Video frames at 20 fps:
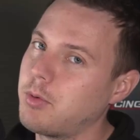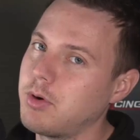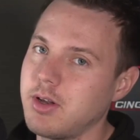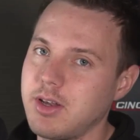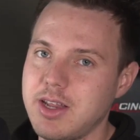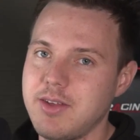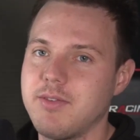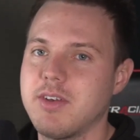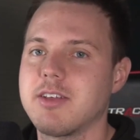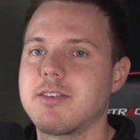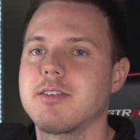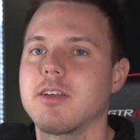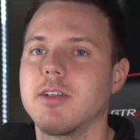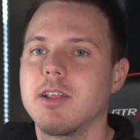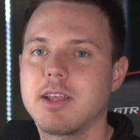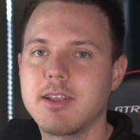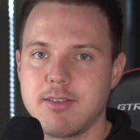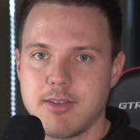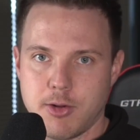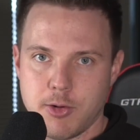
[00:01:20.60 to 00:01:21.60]
I wouldn't even
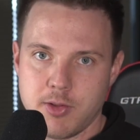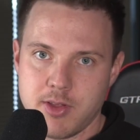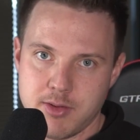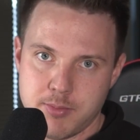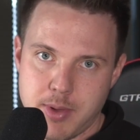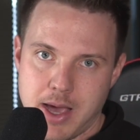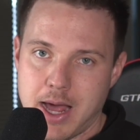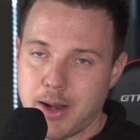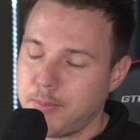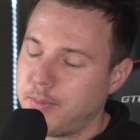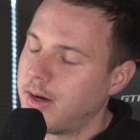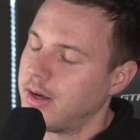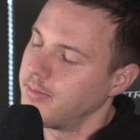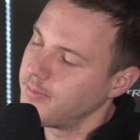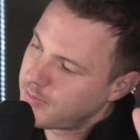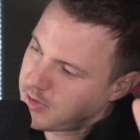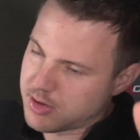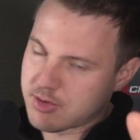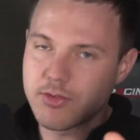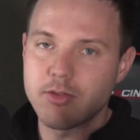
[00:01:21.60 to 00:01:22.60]
necessarily consider these bad,
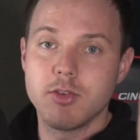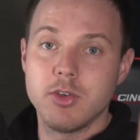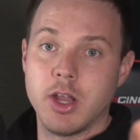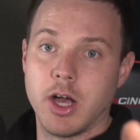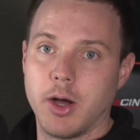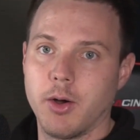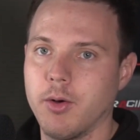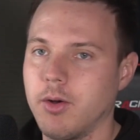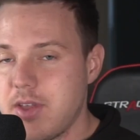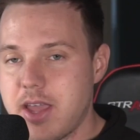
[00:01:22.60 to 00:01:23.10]
but just no.